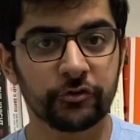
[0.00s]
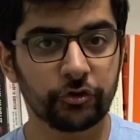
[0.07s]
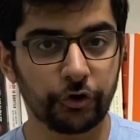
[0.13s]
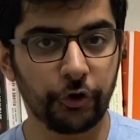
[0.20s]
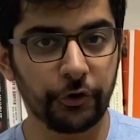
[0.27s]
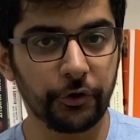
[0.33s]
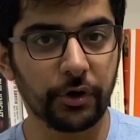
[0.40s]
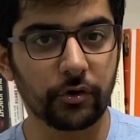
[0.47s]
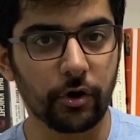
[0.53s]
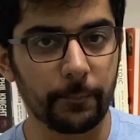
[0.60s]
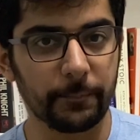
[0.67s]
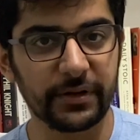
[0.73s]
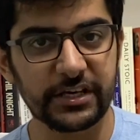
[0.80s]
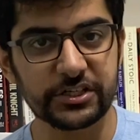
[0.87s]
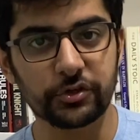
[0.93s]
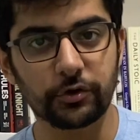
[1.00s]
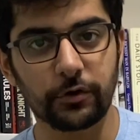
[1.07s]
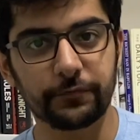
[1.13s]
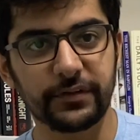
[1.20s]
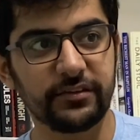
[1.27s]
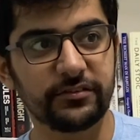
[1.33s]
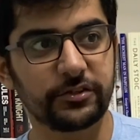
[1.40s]
So, due to a combination
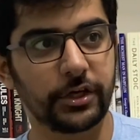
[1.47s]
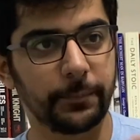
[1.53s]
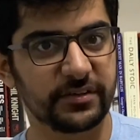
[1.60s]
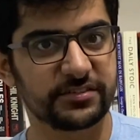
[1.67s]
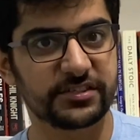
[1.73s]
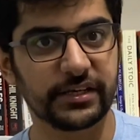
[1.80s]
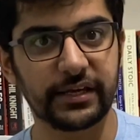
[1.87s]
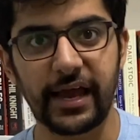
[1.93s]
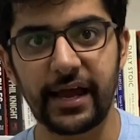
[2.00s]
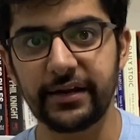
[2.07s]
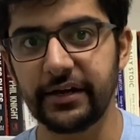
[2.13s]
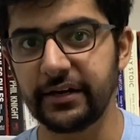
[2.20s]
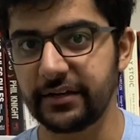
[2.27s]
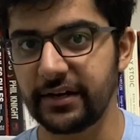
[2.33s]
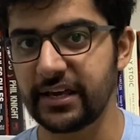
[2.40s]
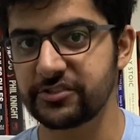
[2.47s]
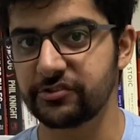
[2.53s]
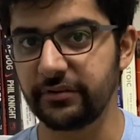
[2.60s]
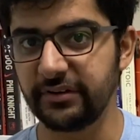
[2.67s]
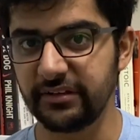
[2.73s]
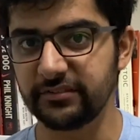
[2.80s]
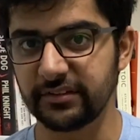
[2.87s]
of these domestic and
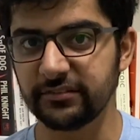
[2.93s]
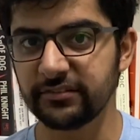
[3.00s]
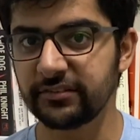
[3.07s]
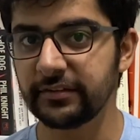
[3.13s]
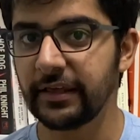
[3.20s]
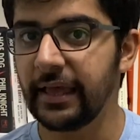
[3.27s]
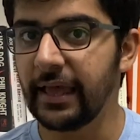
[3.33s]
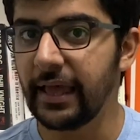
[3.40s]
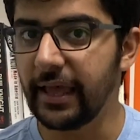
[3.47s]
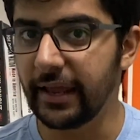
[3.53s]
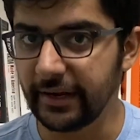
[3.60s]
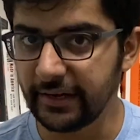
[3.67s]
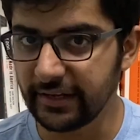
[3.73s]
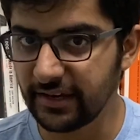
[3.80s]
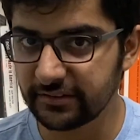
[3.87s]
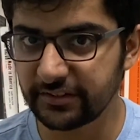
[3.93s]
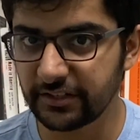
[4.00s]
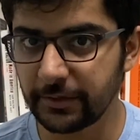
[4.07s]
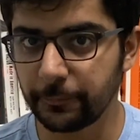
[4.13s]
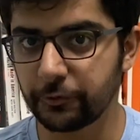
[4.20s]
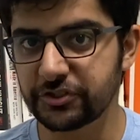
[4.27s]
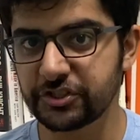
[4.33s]
international reasons, India is
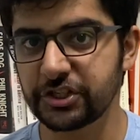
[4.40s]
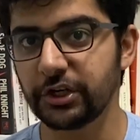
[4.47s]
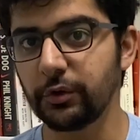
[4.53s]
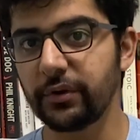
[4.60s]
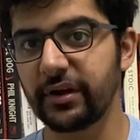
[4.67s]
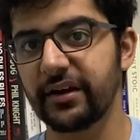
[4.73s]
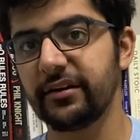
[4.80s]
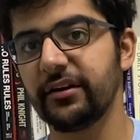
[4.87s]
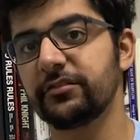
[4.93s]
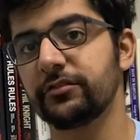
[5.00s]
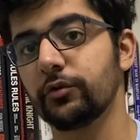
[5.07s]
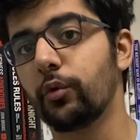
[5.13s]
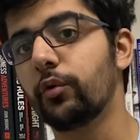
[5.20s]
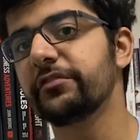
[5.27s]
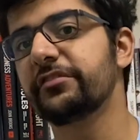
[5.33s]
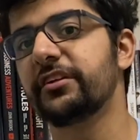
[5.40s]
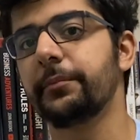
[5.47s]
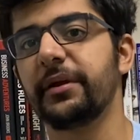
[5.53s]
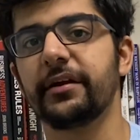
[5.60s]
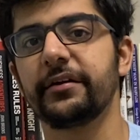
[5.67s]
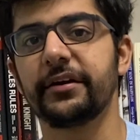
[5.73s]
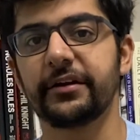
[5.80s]
in a position to get its own
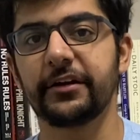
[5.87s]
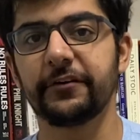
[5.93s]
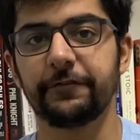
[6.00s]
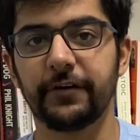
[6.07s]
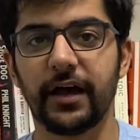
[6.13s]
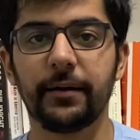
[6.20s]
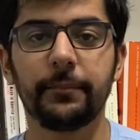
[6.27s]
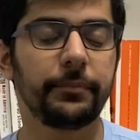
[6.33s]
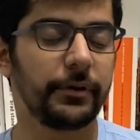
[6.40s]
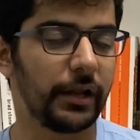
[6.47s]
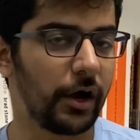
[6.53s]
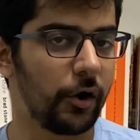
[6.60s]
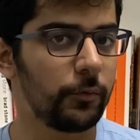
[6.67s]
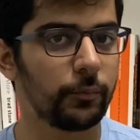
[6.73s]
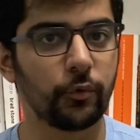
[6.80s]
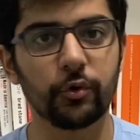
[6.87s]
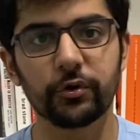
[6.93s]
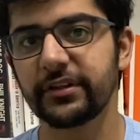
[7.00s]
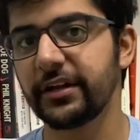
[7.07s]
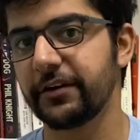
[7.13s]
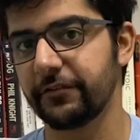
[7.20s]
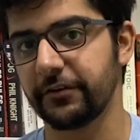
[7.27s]
semiconductor fab now
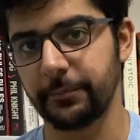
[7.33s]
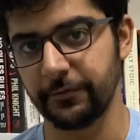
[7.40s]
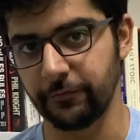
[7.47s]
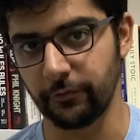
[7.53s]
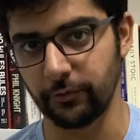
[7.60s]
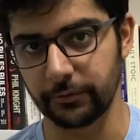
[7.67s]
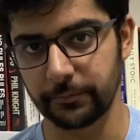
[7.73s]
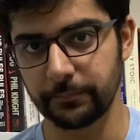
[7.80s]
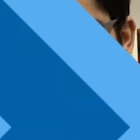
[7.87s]
more than ever before.